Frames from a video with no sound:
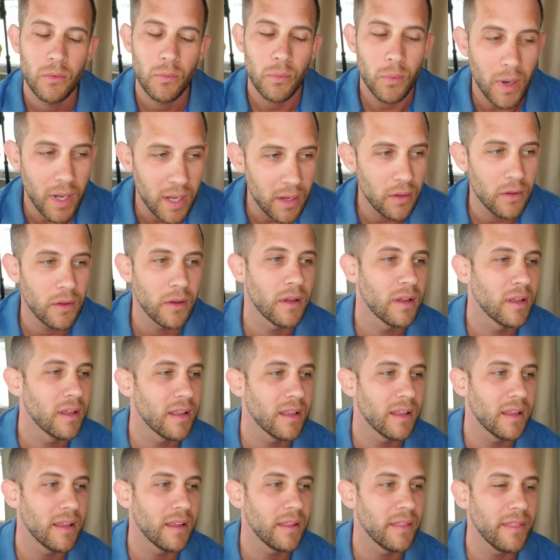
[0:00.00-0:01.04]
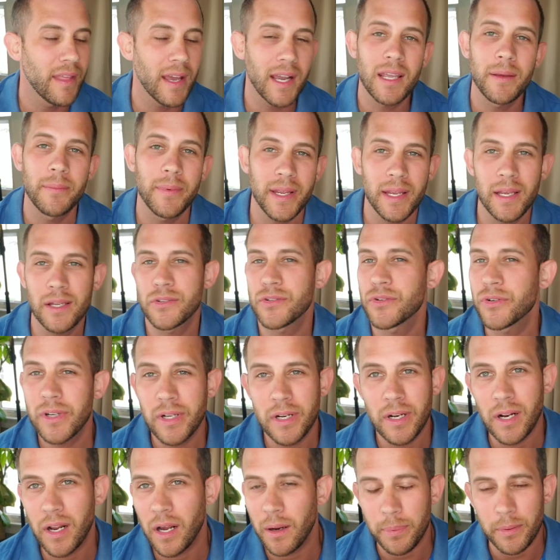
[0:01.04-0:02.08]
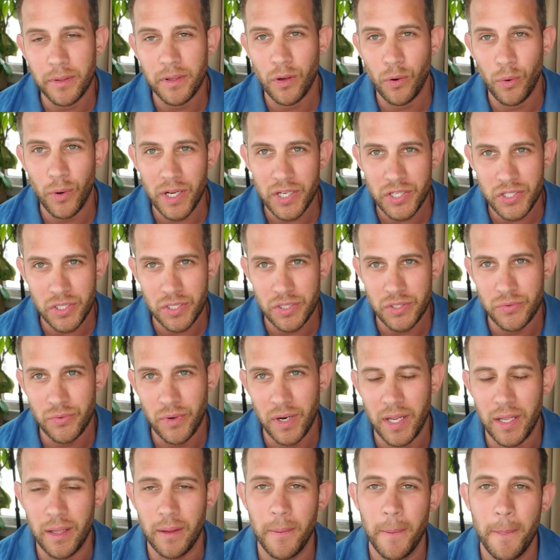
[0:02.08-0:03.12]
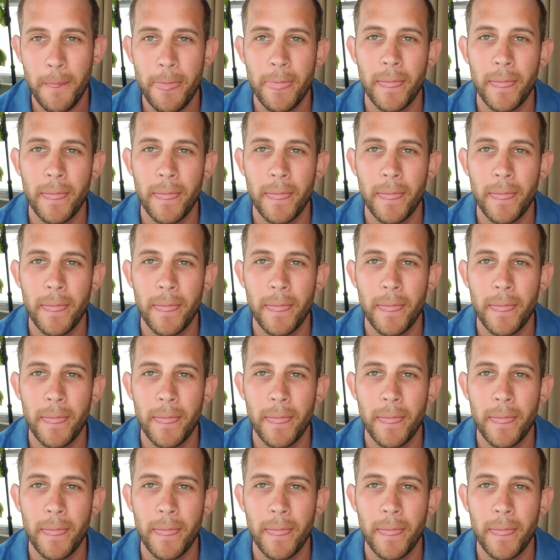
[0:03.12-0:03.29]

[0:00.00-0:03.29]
Well, that can be answered in a couple of questions, right?